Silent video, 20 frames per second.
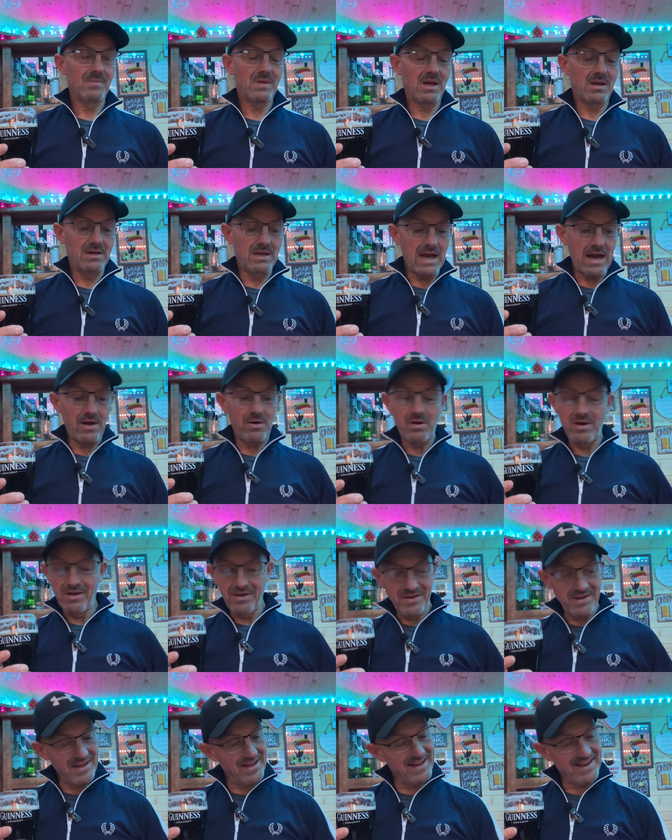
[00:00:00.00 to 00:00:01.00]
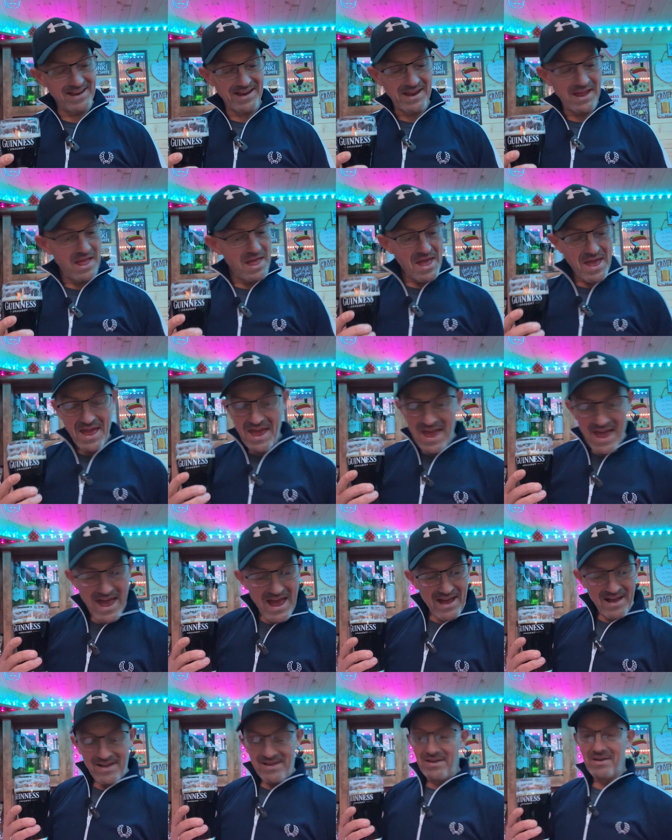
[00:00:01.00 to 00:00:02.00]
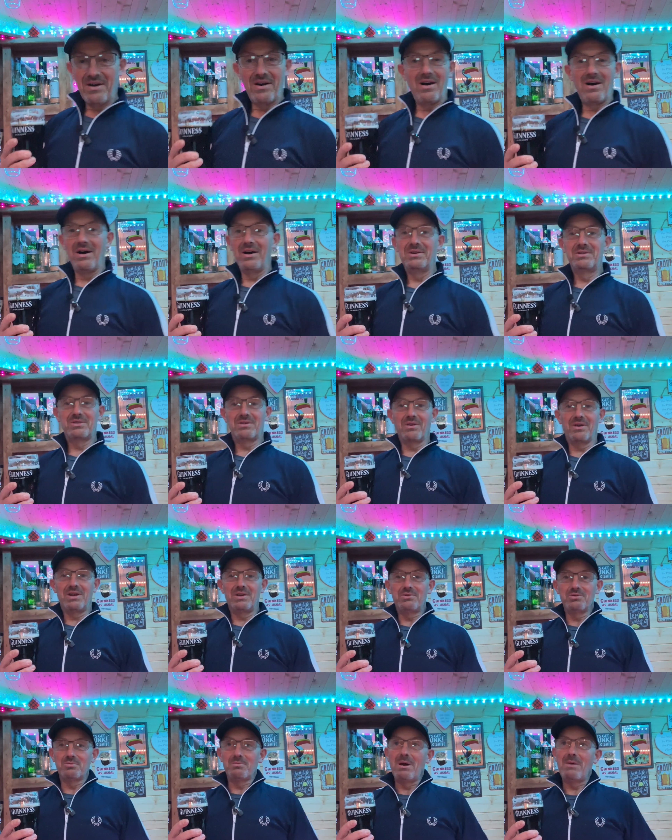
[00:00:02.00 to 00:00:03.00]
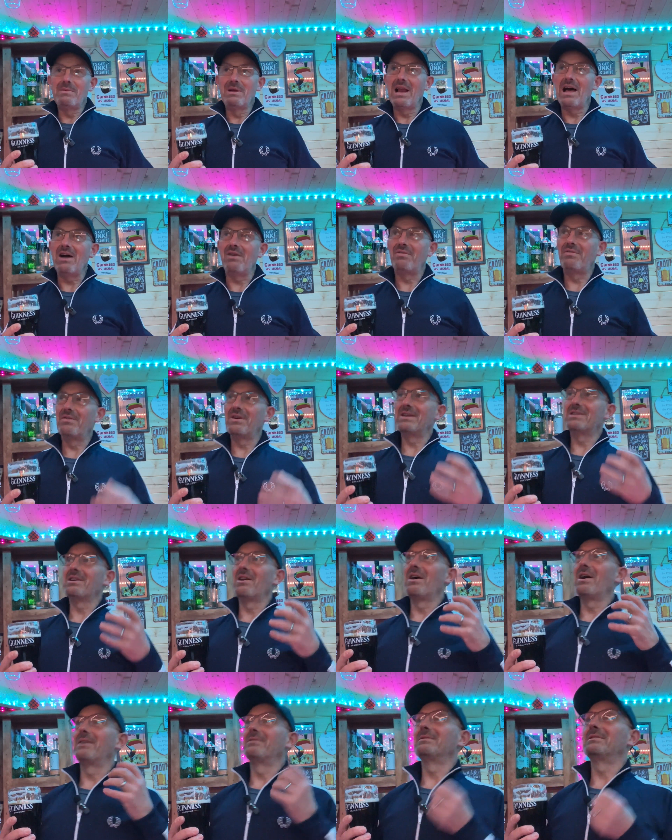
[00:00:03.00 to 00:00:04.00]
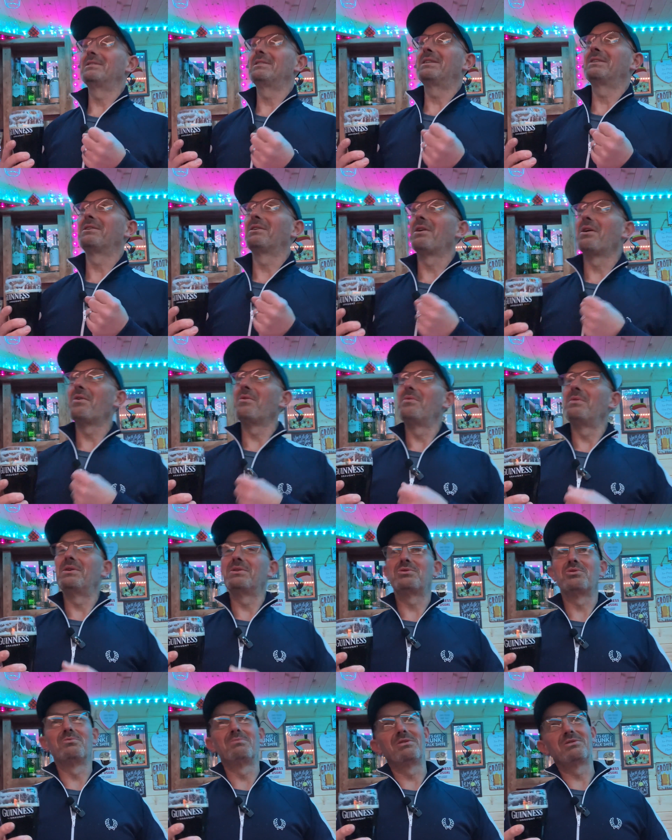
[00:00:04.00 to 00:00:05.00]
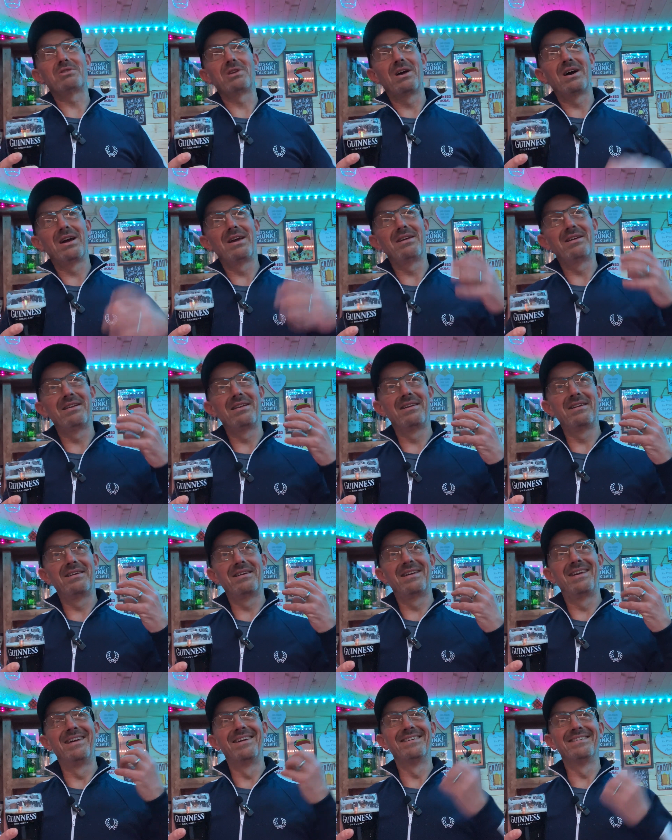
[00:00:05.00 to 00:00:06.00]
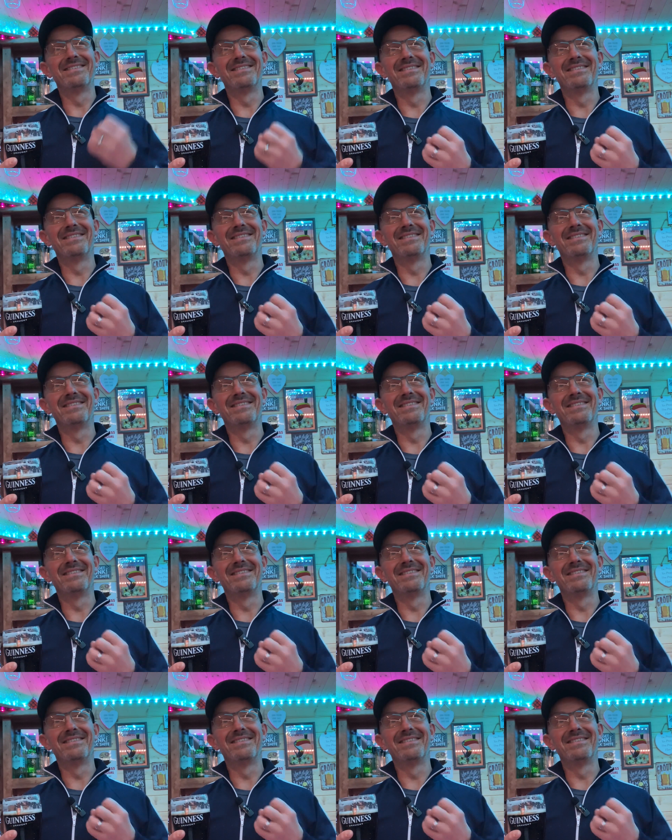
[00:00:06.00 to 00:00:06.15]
now, oh God, it does make me laugh. It's like, I don't know, it's almost like, is